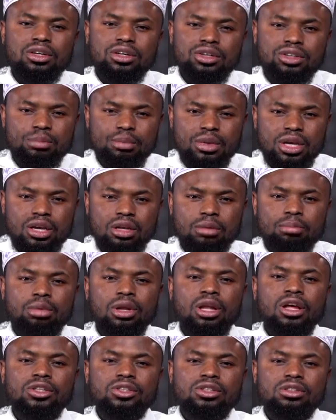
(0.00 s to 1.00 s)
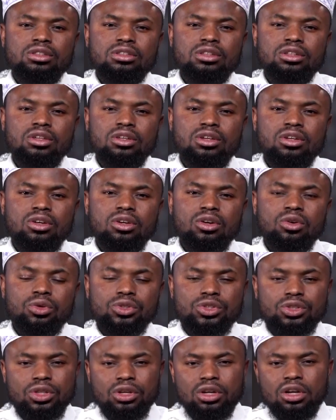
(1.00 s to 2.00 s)
Remain blessed.
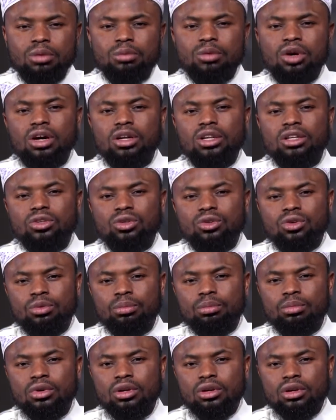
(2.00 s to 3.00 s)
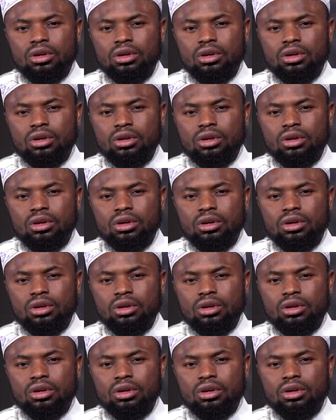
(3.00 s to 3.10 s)
Wassalamu alaikum